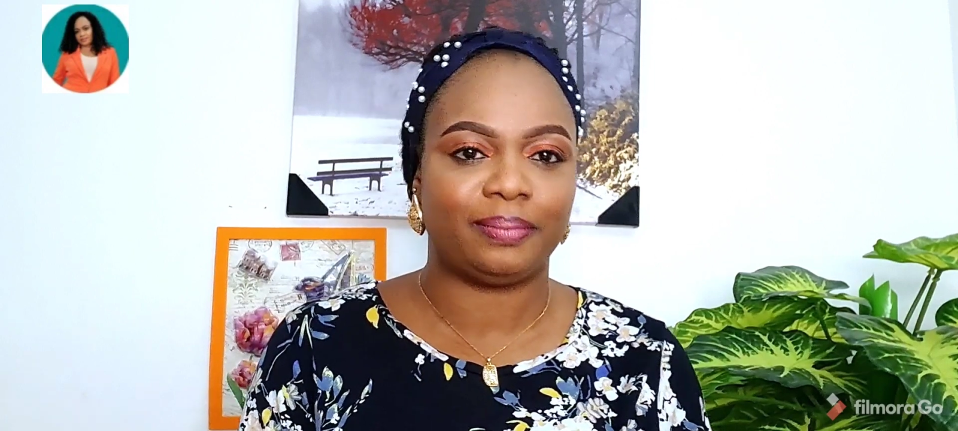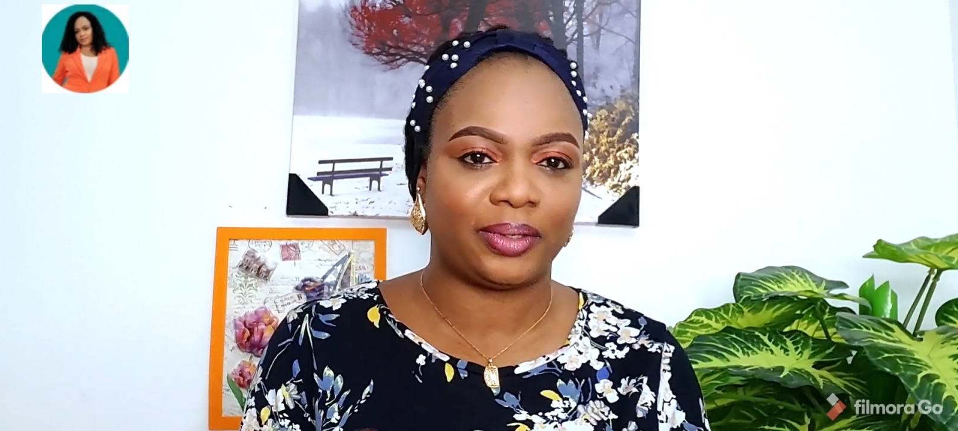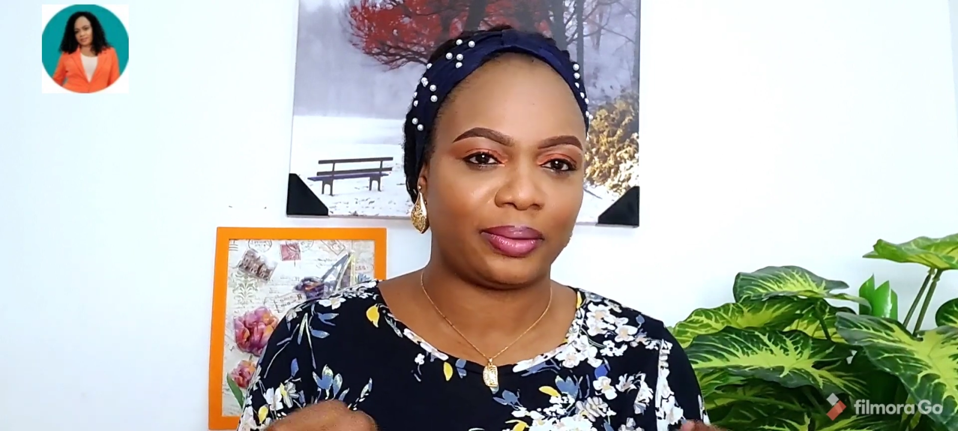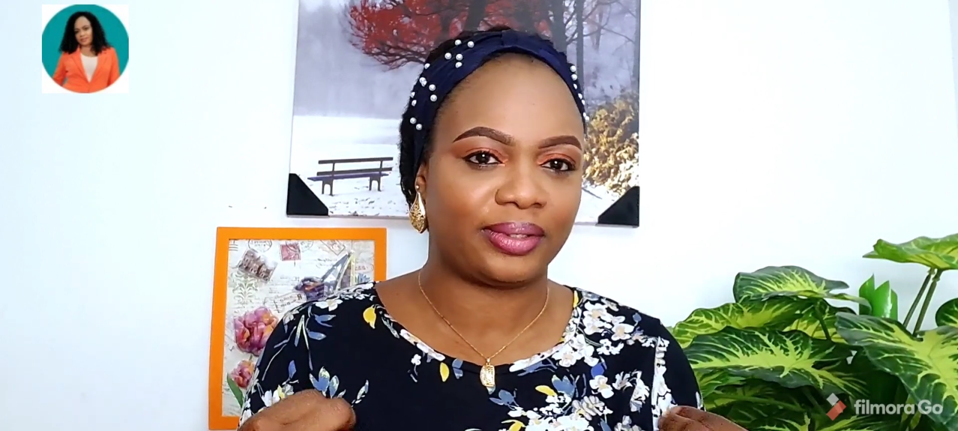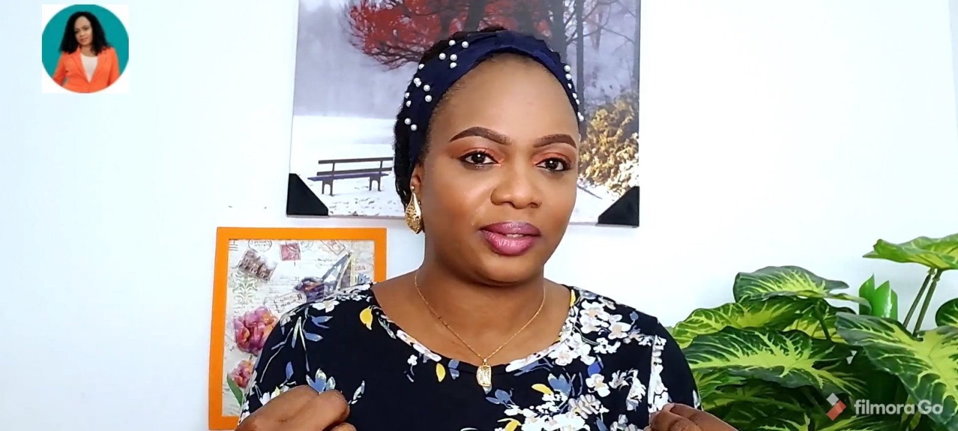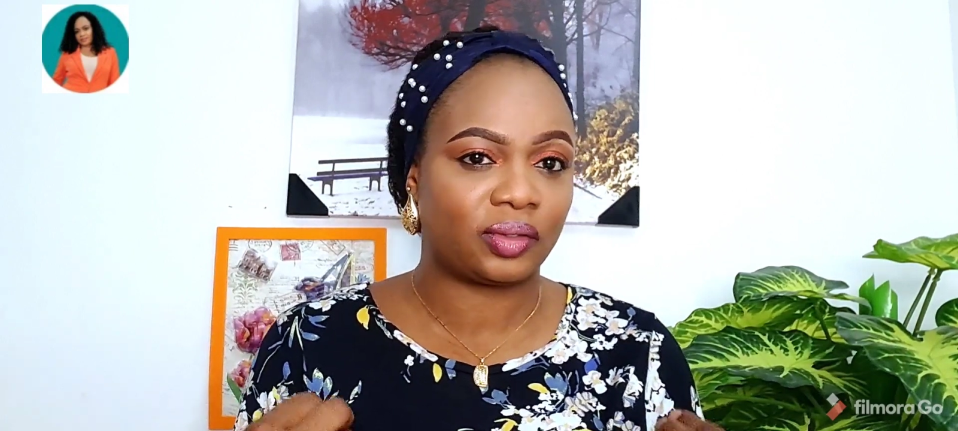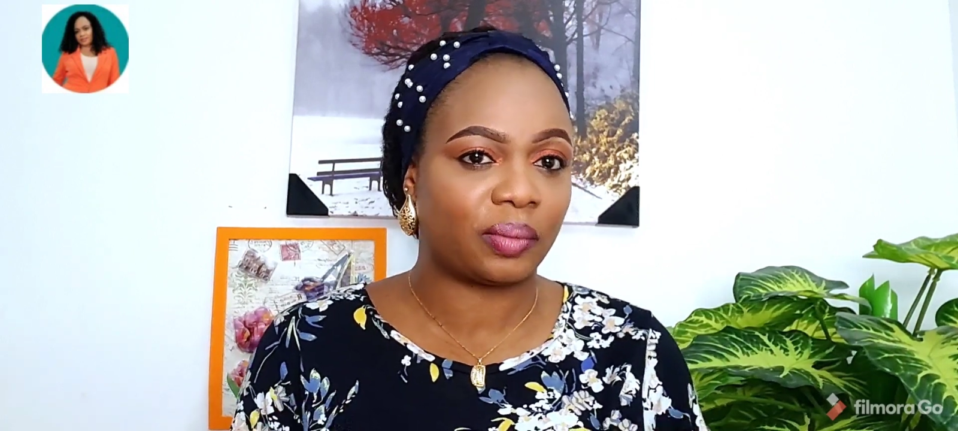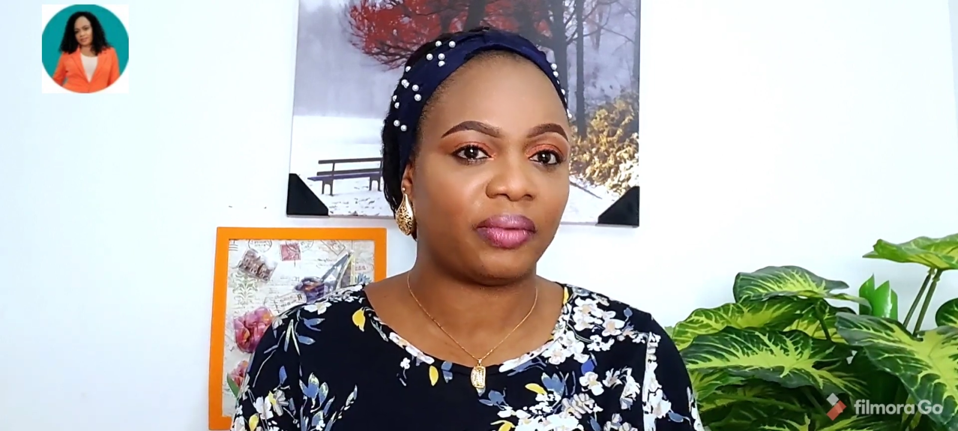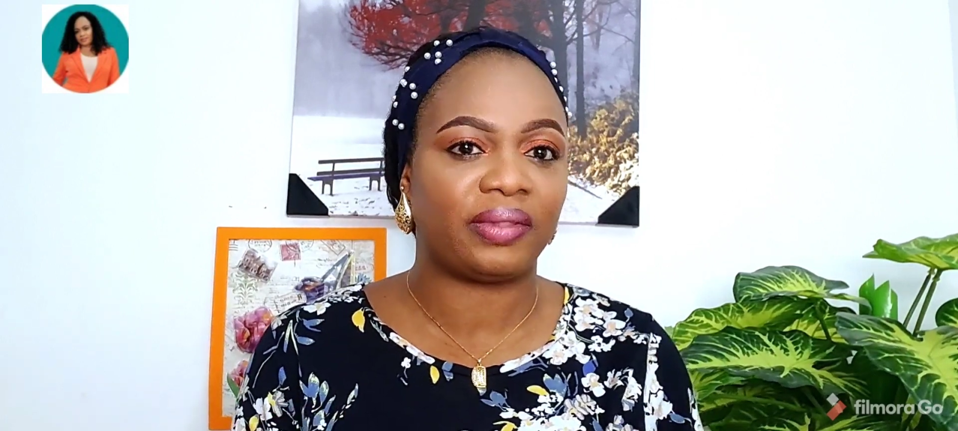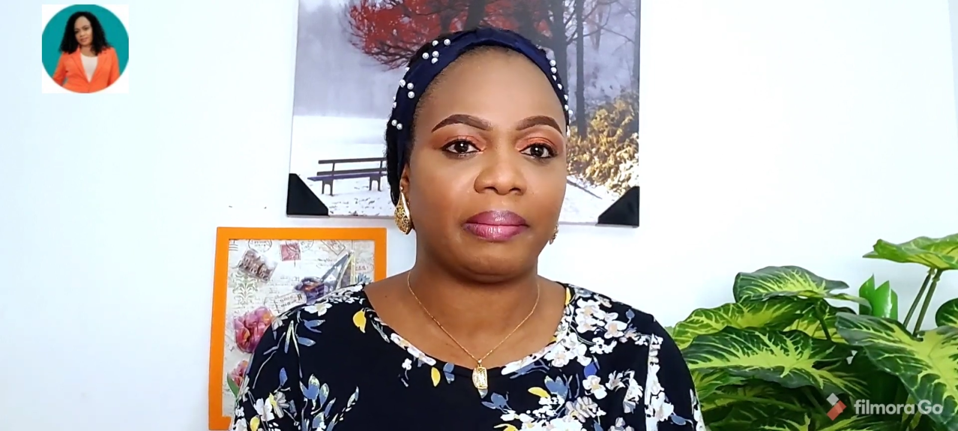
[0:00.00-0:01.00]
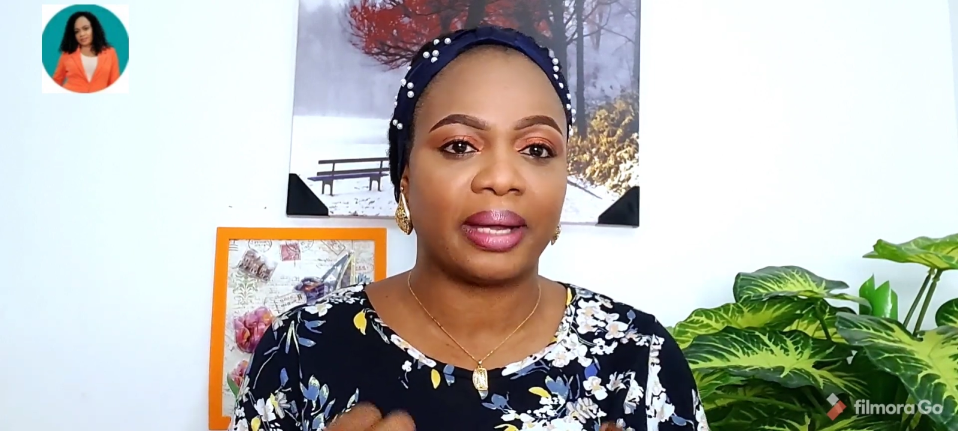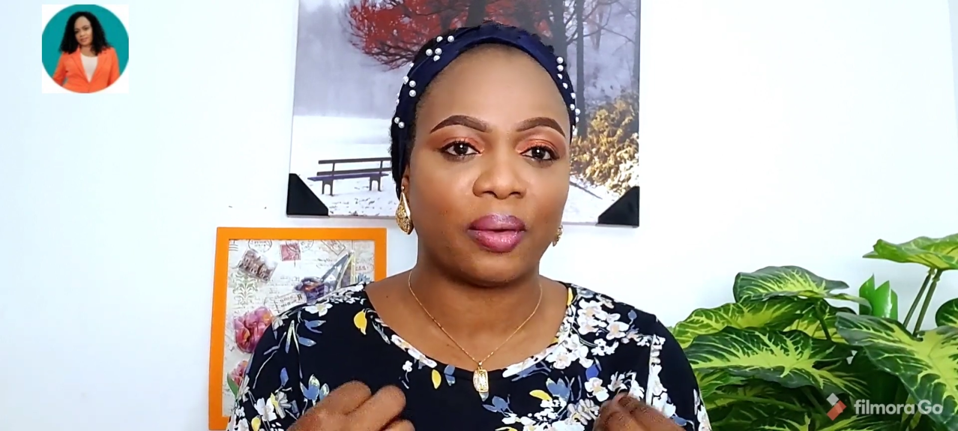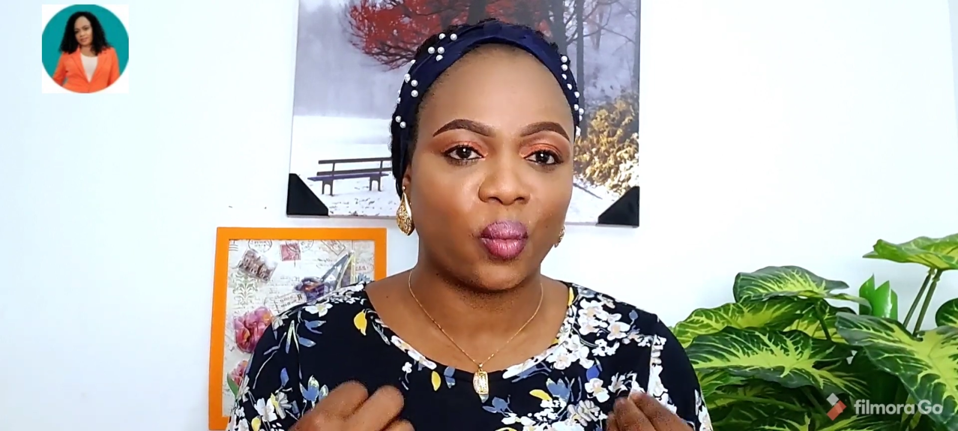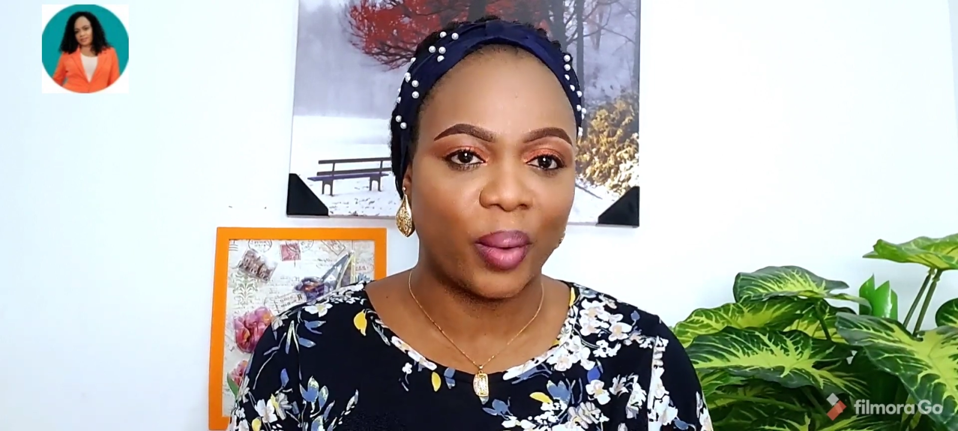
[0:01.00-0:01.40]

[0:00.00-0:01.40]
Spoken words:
because some of them are